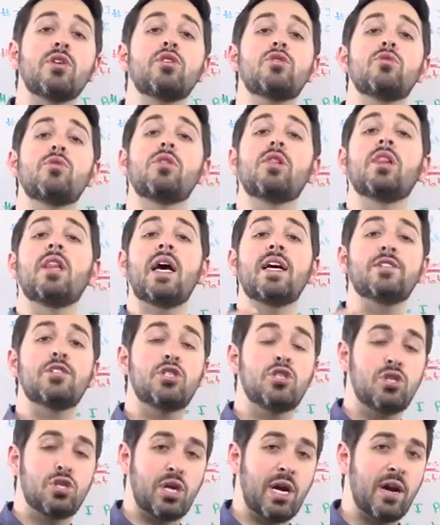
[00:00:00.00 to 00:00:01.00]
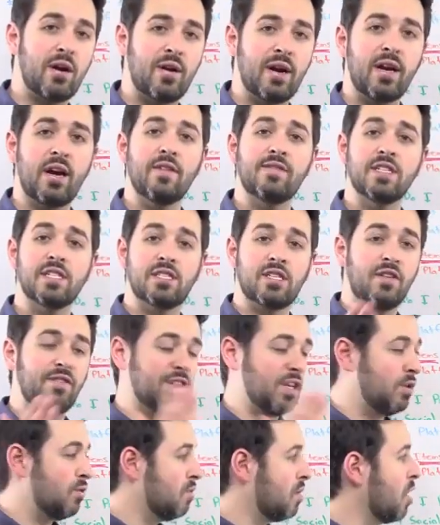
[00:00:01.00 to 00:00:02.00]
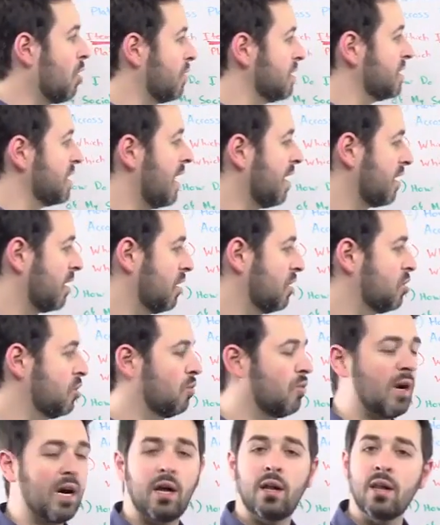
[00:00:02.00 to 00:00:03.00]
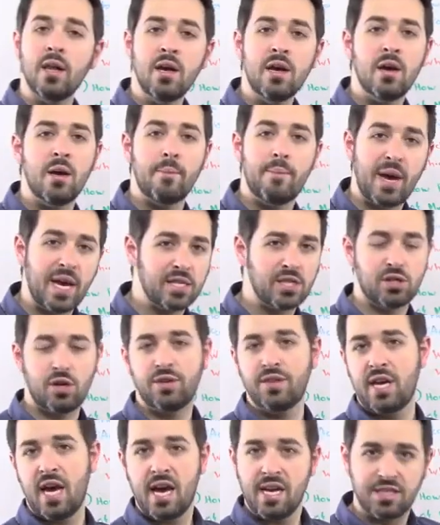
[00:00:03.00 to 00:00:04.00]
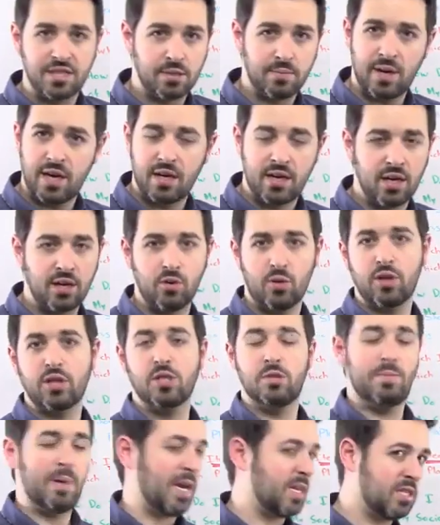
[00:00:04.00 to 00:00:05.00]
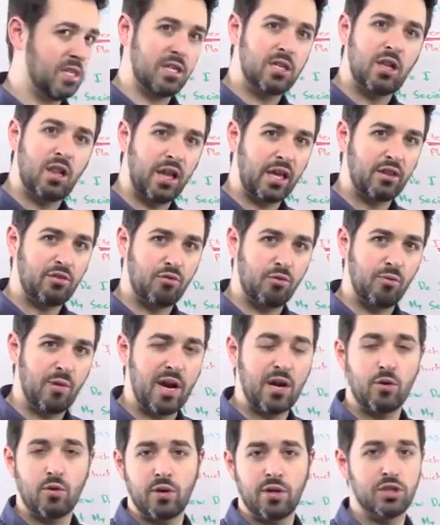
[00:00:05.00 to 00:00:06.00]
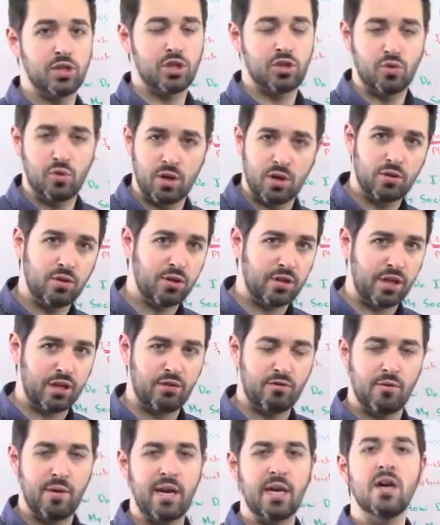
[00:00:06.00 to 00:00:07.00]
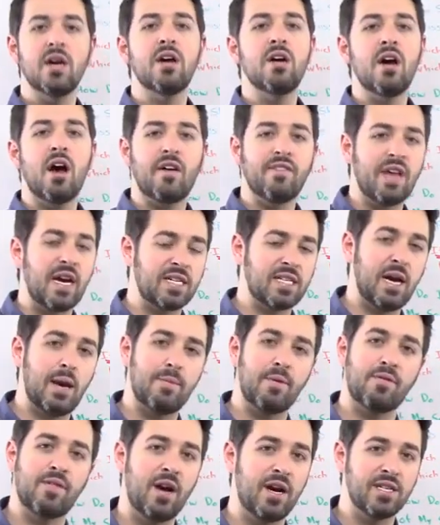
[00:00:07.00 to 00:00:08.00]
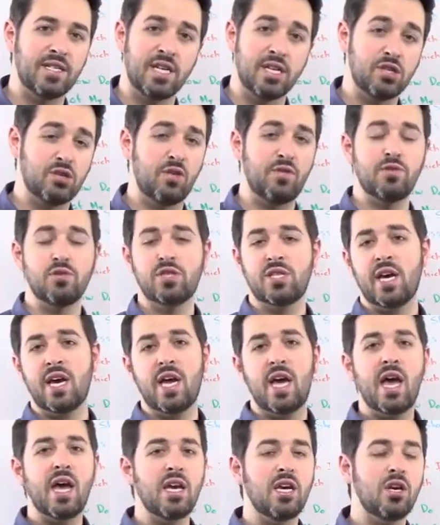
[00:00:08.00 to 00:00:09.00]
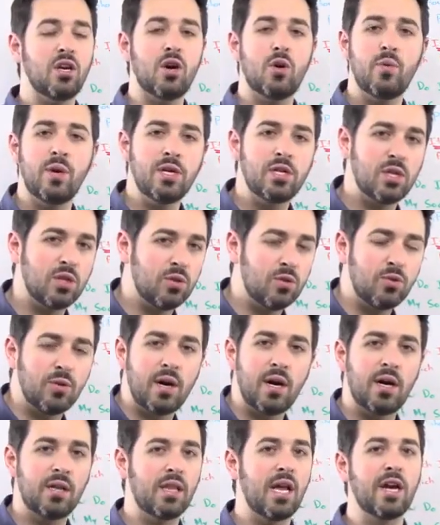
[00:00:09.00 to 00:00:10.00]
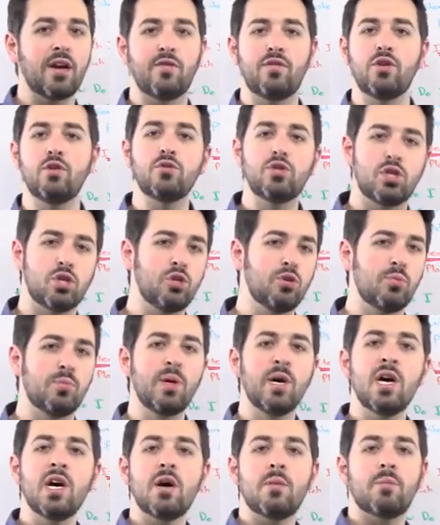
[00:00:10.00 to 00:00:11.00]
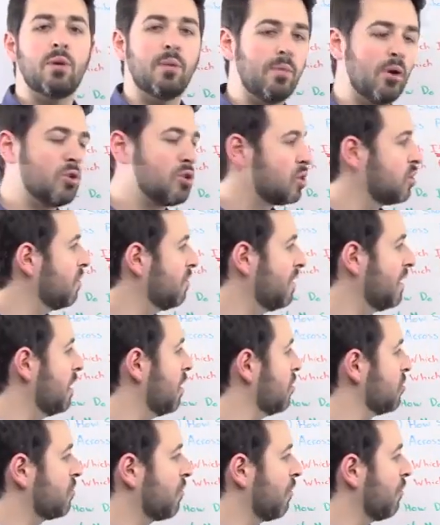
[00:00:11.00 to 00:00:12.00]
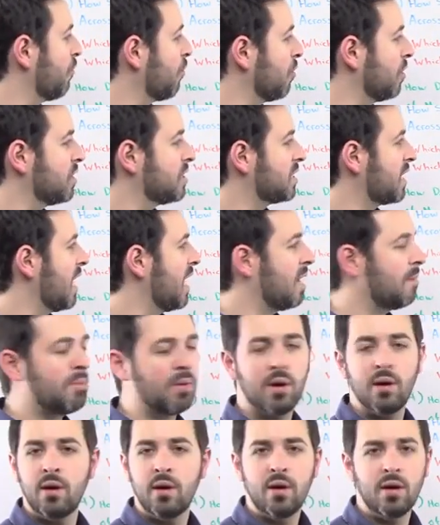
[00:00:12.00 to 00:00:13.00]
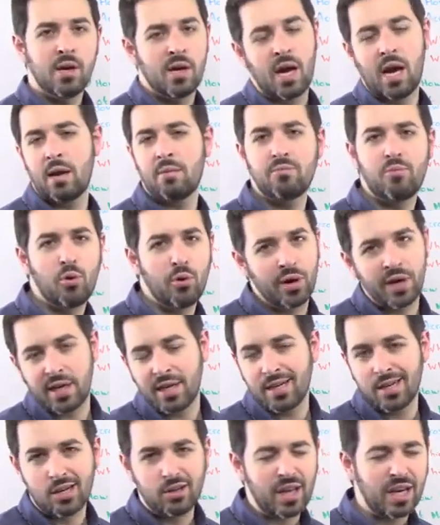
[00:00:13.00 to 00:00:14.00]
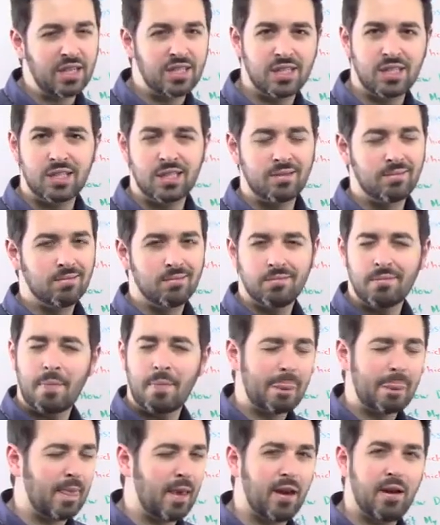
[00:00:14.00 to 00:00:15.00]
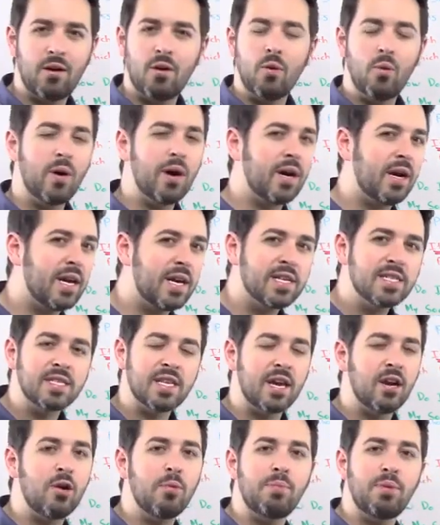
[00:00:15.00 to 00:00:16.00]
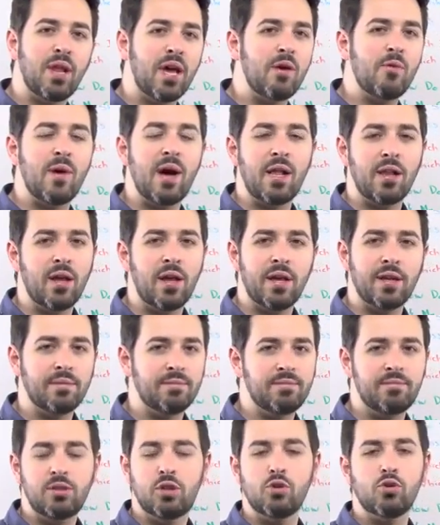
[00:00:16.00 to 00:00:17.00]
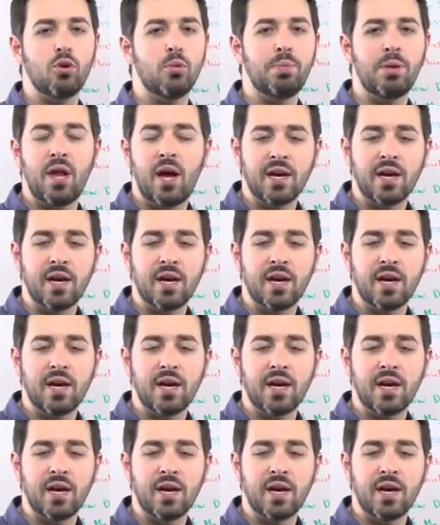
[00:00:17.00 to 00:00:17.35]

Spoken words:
can do less sharing of the stuff that you know is not going to do well based on the estimated or expected click-through rate or historical click-through rate of that type of content. So if you say, hey, we do a lot of YouTube promotional videos for Ford Escape, and boy, they just, I don't know what it is, they don't play well on Google+.